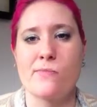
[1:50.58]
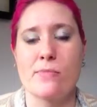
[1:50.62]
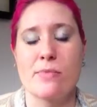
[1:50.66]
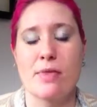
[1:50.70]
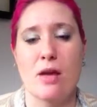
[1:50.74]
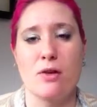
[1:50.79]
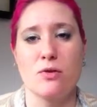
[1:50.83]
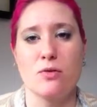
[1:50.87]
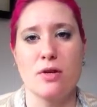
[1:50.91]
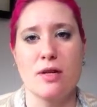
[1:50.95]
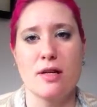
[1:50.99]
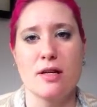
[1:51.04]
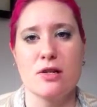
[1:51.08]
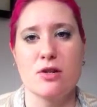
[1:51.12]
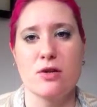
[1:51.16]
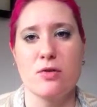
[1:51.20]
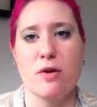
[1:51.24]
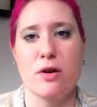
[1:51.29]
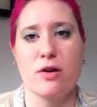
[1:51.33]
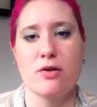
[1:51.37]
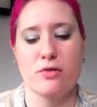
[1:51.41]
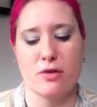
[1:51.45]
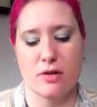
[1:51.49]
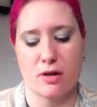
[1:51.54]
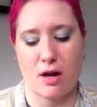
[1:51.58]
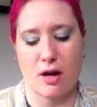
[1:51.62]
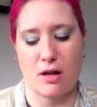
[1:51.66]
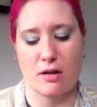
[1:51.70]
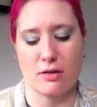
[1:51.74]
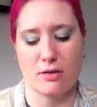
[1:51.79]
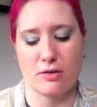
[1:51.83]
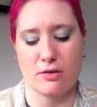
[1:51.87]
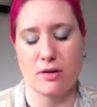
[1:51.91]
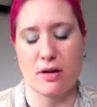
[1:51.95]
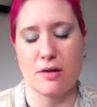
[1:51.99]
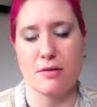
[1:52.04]
those are like $200,
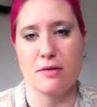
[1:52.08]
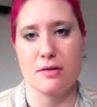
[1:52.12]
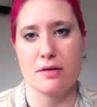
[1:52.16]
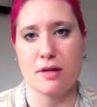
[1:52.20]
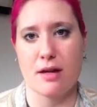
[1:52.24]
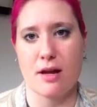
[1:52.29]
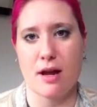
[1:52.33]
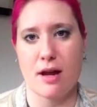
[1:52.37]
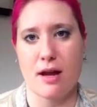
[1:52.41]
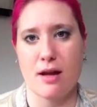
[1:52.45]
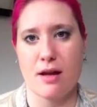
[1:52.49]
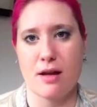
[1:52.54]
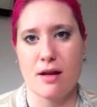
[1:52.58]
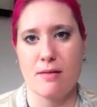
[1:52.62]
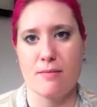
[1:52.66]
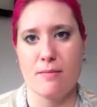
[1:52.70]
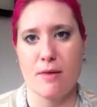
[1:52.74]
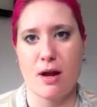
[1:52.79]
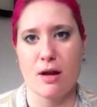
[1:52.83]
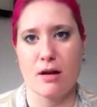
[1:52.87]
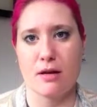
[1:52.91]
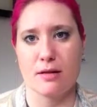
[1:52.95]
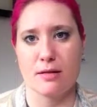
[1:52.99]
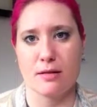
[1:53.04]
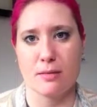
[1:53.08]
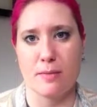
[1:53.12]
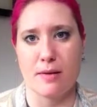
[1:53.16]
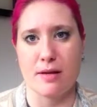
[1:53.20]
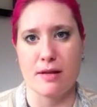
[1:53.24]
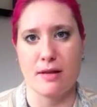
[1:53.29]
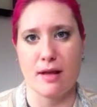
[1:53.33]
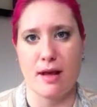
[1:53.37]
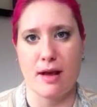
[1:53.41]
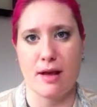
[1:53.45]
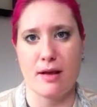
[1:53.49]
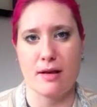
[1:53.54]
and I was like, I'm not going to
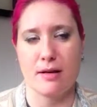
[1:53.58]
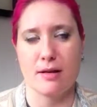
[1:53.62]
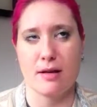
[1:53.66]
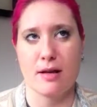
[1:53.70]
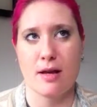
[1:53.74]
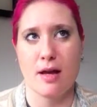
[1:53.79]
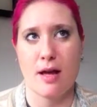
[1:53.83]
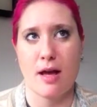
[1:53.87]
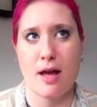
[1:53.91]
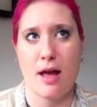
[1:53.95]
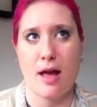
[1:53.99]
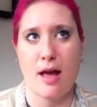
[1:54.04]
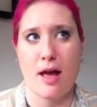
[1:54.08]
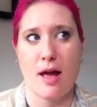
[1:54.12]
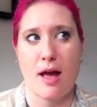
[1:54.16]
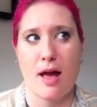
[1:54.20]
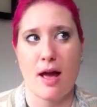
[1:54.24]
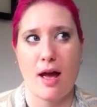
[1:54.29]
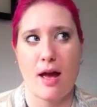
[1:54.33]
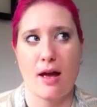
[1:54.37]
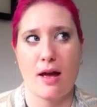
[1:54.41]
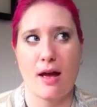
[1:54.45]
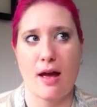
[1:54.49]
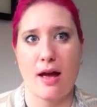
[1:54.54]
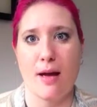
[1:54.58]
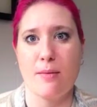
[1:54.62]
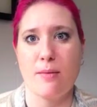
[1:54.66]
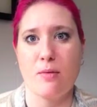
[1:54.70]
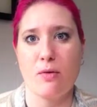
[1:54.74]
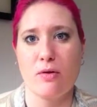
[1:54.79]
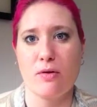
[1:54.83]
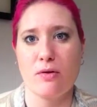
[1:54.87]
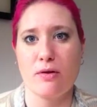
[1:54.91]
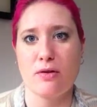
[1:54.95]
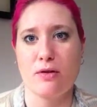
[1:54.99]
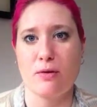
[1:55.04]
spend that. I'm
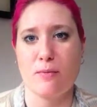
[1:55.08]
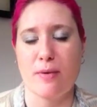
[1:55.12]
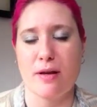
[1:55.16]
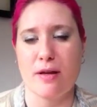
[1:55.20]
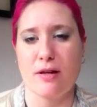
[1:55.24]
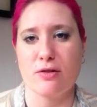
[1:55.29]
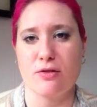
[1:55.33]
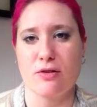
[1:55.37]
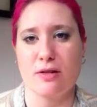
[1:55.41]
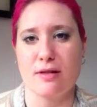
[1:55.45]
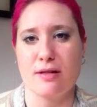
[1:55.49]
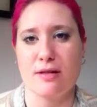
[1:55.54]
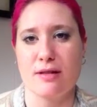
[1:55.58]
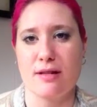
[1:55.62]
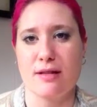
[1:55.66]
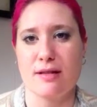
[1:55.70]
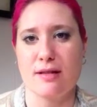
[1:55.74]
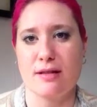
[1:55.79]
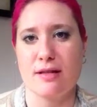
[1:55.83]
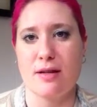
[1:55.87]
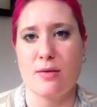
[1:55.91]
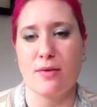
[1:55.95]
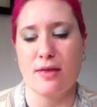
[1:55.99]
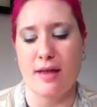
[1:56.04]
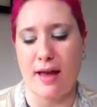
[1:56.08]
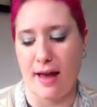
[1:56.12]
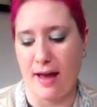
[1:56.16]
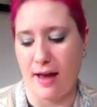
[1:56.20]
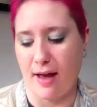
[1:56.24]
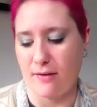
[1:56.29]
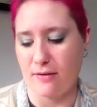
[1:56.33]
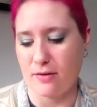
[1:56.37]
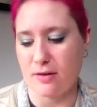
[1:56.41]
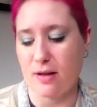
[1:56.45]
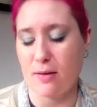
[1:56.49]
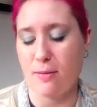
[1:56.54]
going to Pinterest it and see what they
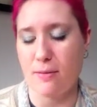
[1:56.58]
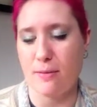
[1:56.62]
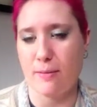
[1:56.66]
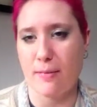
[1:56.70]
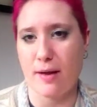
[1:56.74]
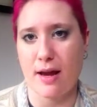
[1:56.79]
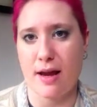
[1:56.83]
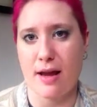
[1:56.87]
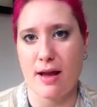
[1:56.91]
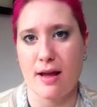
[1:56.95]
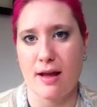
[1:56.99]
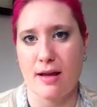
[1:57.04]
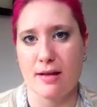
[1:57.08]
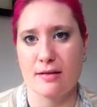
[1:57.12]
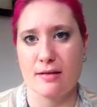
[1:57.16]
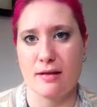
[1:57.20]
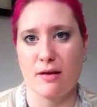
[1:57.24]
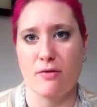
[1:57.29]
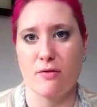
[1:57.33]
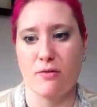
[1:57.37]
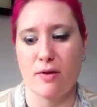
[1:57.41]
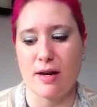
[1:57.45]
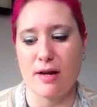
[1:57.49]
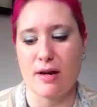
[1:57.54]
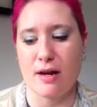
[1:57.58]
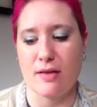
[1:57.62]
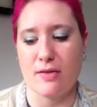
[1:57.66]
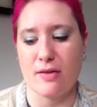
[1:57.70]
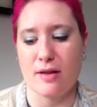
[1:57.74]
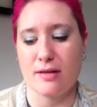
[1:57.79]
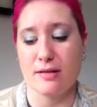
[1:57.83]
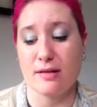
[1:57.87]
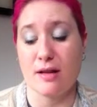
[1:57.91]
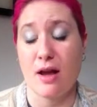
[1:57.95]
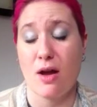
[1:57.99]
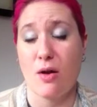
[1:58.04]
have. Somebody has redone
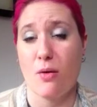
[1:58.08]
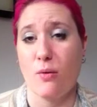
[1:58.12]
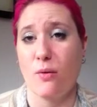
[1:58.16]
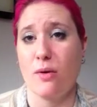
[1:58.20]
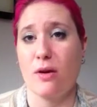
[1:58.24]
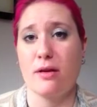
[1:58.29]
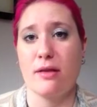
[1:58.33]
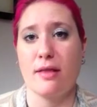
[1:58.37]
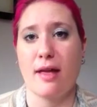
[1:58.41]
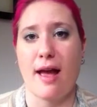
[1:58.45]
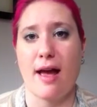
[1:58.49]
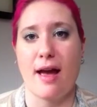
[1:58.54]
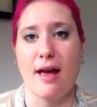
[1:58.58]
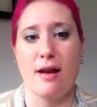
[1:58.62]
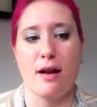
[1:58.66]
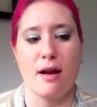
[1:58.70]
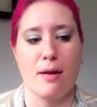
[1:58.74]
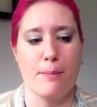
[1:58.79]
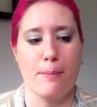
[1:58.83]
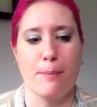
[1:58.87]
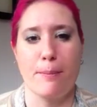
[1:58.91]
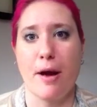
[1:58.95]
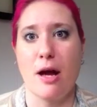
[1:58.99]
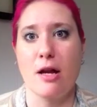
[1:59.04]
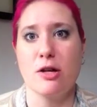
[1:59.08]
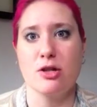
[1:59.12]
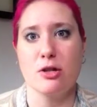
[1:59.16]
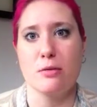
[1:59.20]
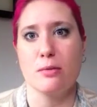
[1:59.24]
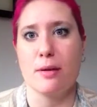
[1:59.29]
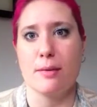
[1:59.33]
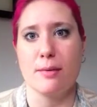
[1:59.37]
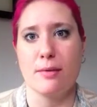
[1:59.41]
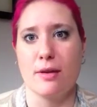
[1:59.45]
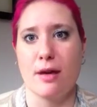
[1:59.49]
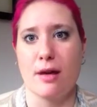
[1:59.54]
this. Well, they had, a bunch of
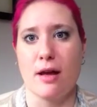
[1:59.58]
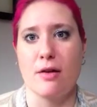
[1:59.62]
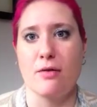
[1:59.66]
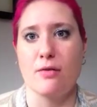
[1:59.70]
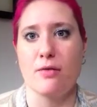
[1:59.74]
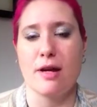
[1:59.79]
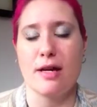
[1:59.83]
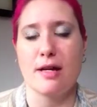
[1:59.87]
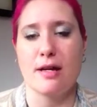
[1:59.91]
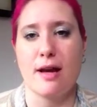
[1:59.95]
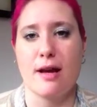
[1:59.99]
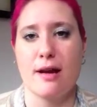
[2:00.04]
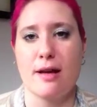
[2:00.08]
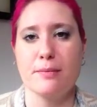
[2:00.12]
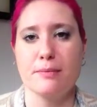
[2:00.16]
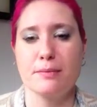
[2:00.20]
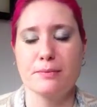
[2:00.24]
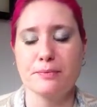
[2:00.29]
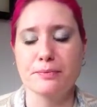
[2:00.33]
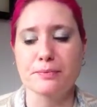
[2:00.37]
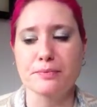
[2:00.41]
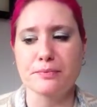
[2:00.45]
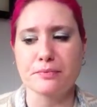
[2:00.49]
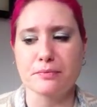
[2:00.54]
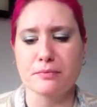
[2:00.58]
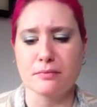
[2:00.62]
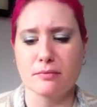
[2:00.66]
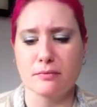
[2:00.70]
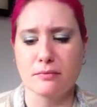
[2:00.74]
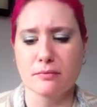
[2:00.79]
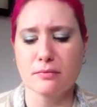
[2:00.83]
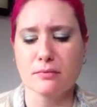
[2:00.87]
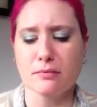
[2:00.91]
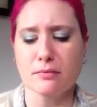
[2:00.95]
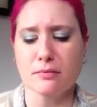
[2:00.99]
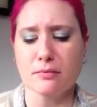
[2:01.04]
people had redone it
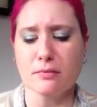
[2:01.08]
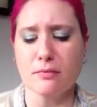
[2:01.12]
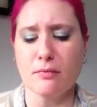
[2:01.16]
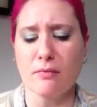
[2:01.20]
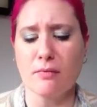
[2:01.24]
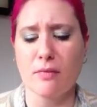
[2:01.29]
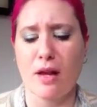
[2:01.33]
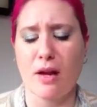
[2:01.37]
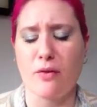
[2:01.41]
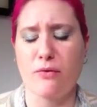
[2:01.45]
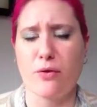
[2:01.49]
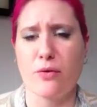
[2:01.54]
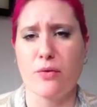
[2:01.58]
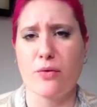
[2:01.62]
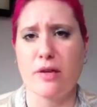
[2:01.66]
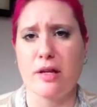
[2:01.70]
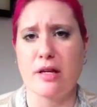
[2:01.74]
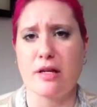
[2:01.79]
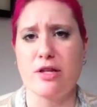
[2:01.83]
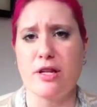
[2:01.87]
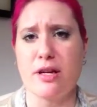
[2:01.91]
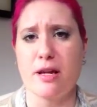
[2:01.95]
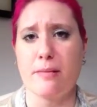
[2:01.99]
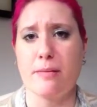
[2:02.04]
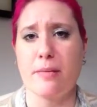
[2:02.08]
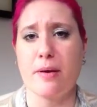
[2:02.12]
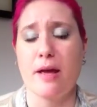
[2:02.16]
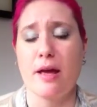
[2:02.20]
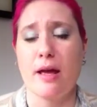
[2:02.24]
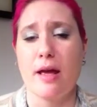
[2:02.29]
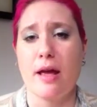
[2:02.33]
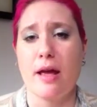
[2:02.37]
for really cheap.